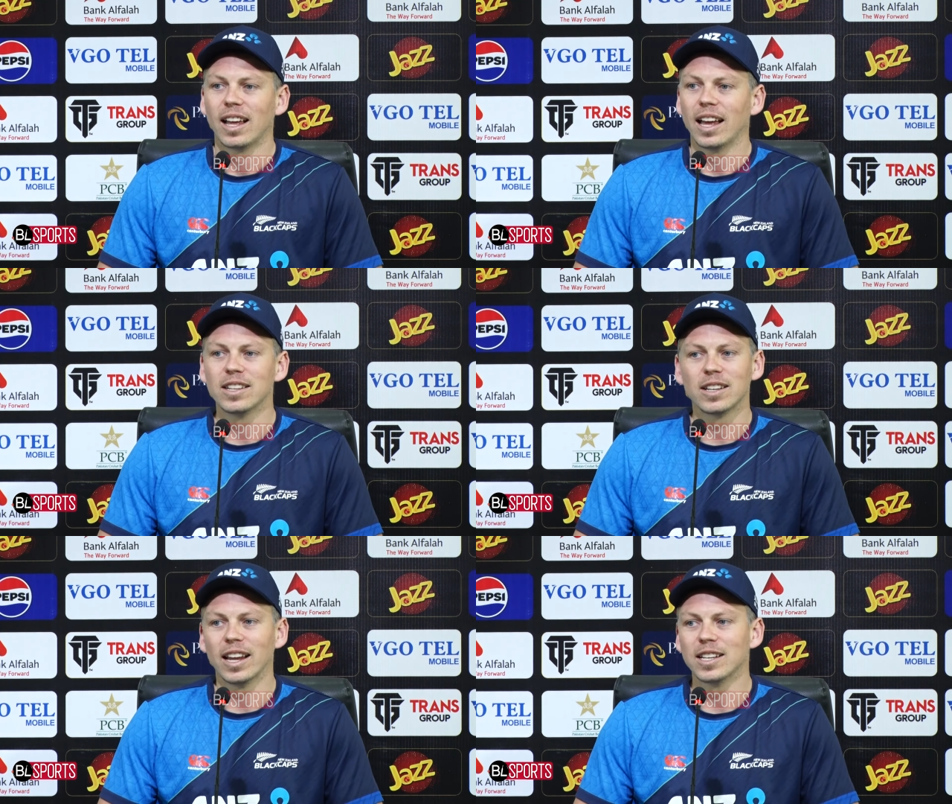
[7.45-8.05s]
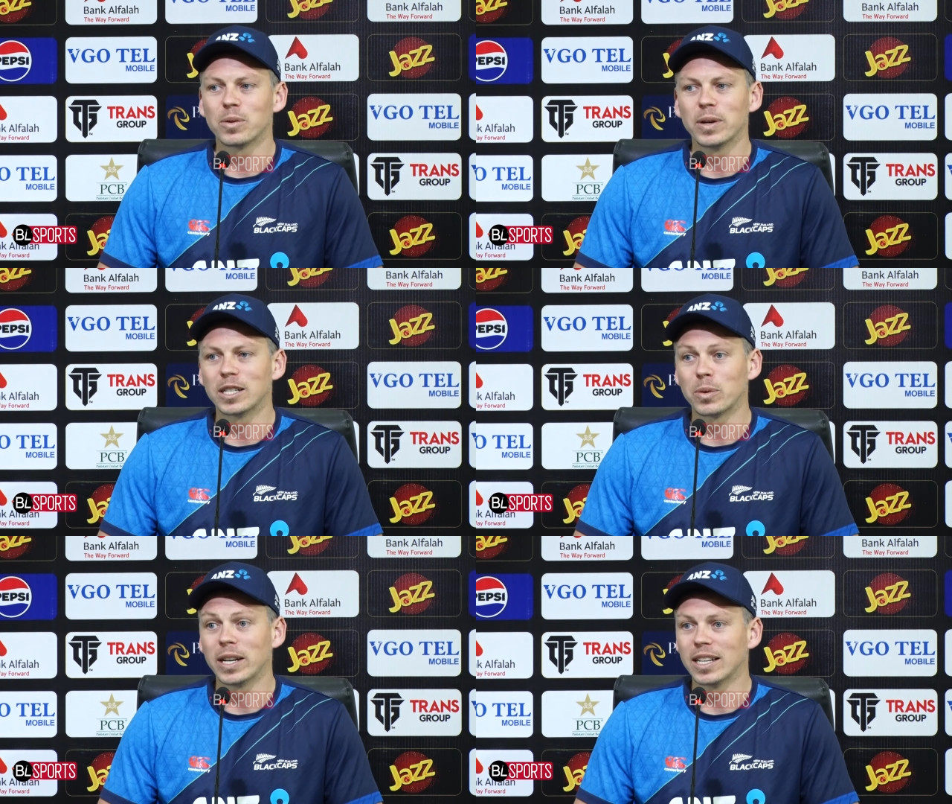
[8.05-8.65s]
in
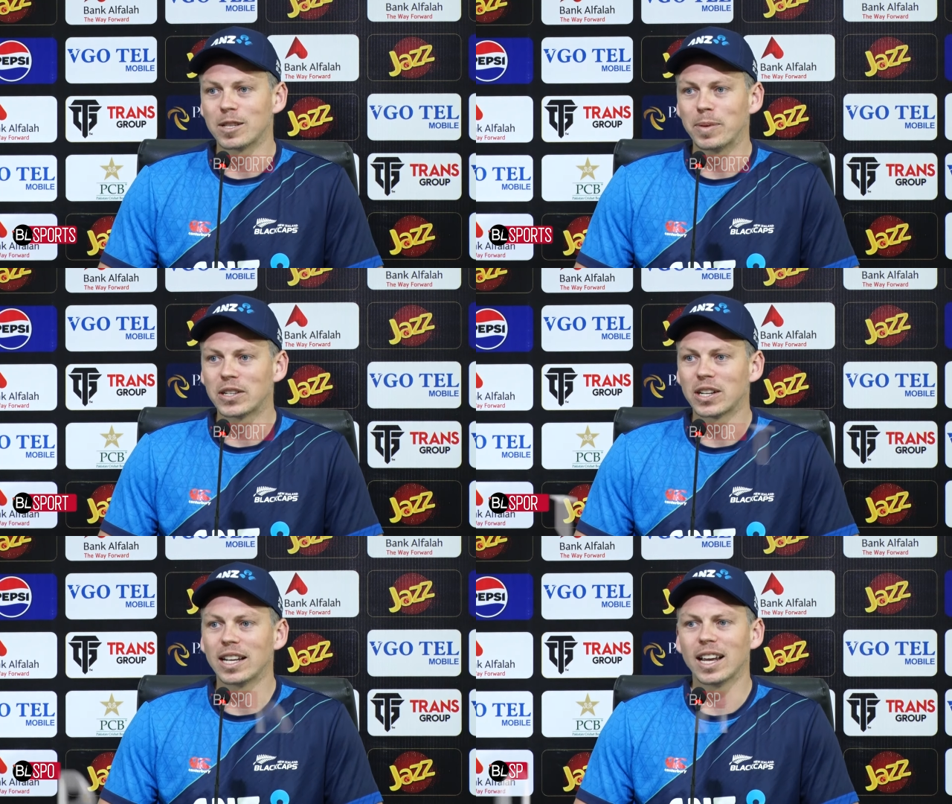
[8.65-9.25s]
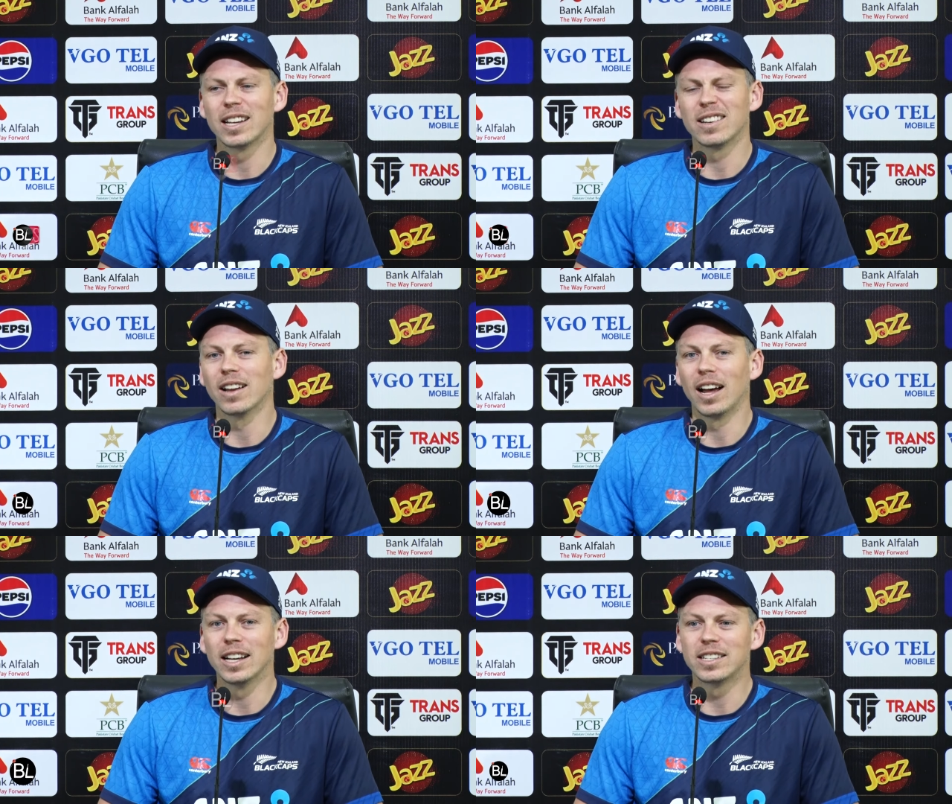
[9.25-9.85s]
2020 especially,
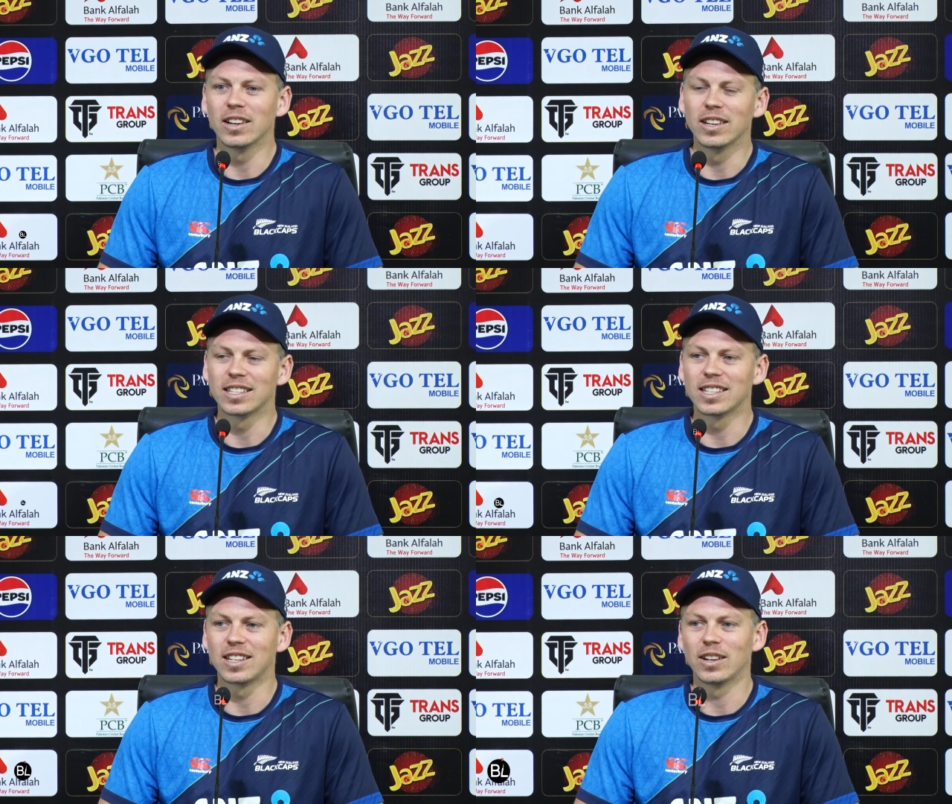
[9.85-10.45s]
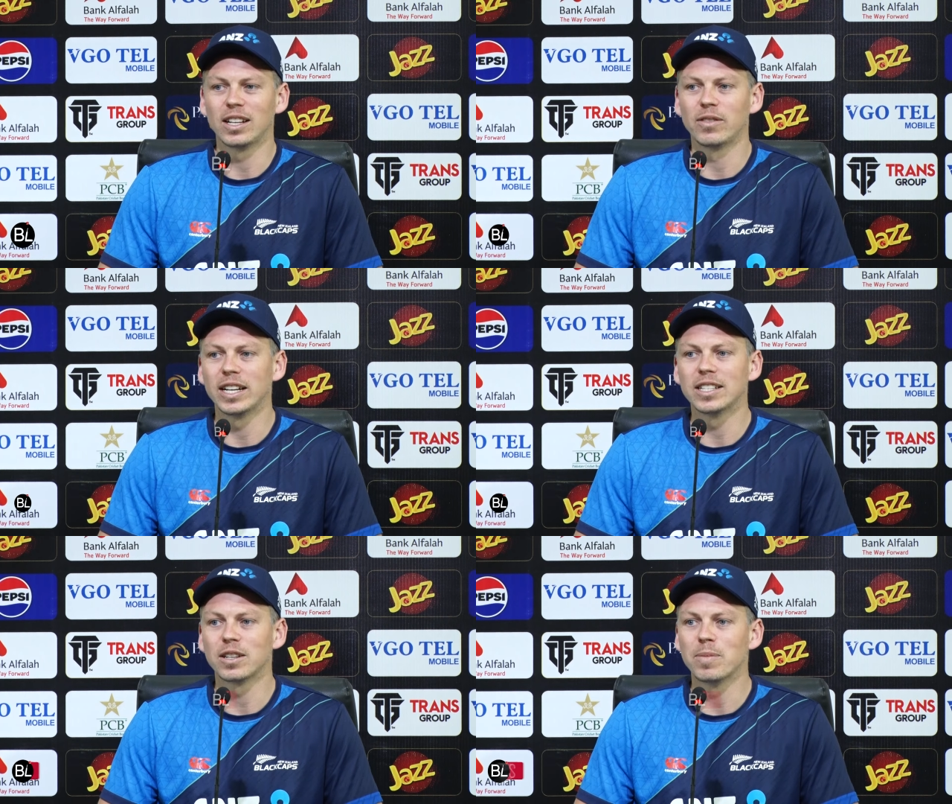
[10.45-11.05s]
I don't necessarily
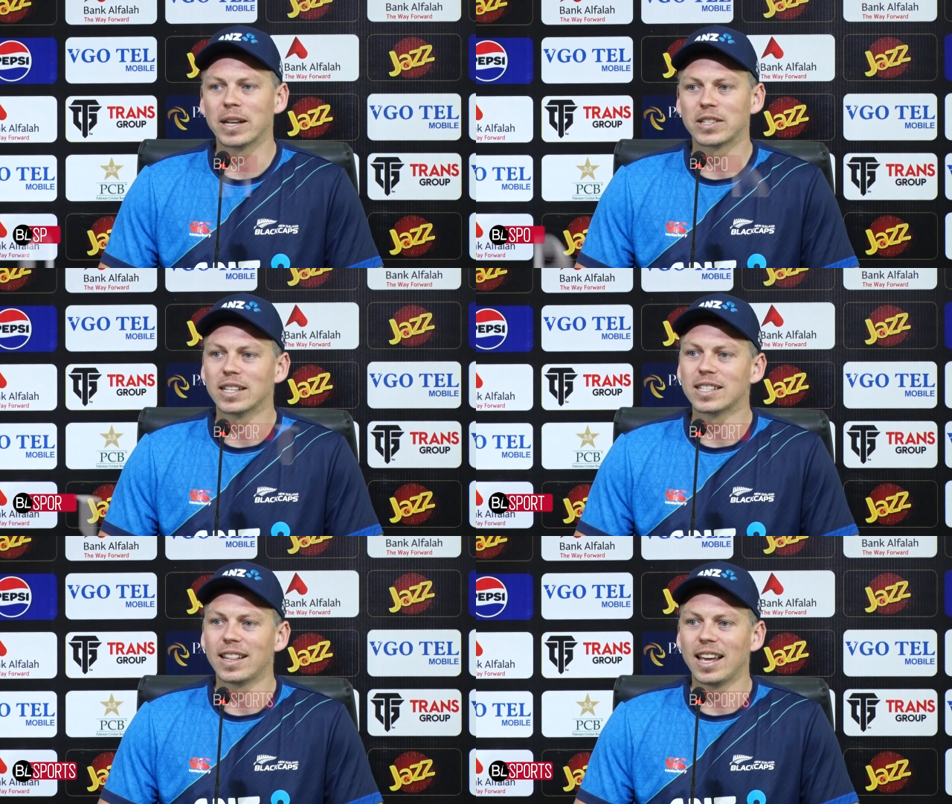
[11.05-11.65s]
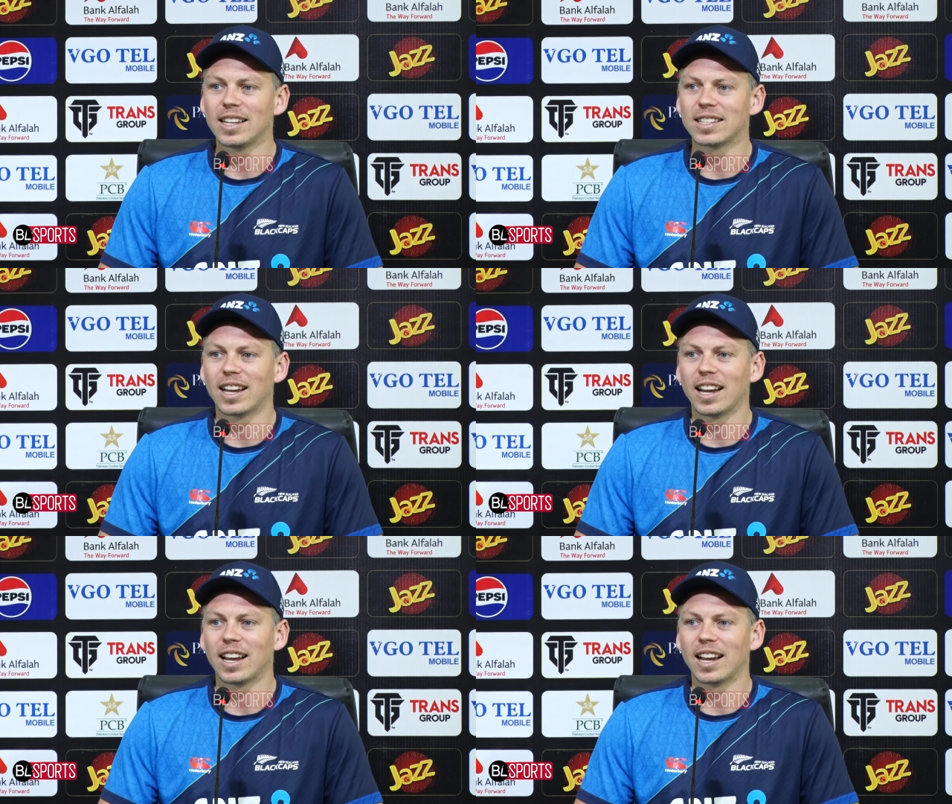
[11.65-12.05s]
read too much into that.